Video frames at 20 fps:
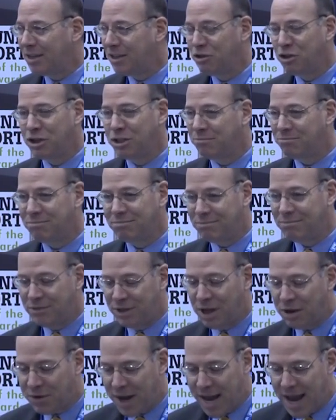just
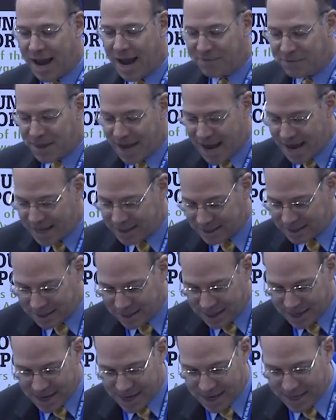don't have that
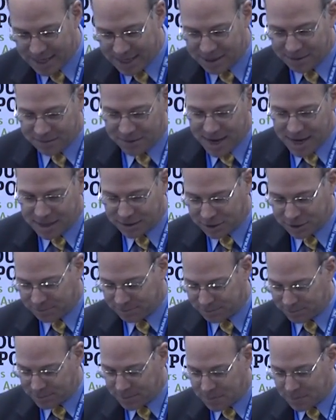in advance.